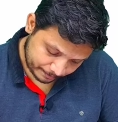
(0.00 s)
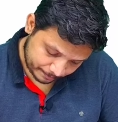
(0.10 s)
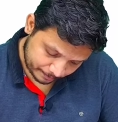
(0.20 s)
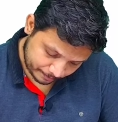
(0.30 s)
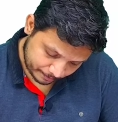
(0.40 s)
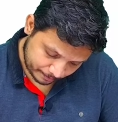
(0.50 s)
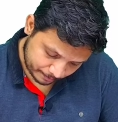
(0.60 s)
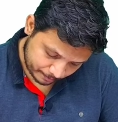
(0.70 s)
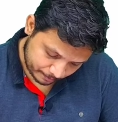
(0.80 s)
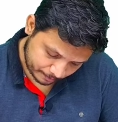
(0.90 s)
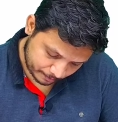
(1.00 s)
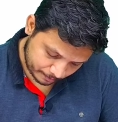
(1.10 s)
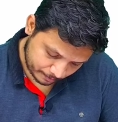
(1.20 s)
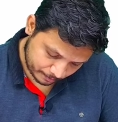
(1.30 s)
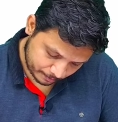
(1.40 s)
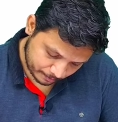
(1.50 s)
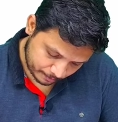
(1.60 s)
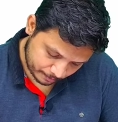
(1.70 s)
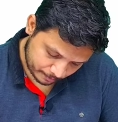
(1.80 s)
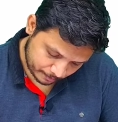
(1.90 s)

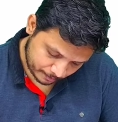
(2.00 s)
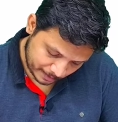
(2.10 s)
[no speech]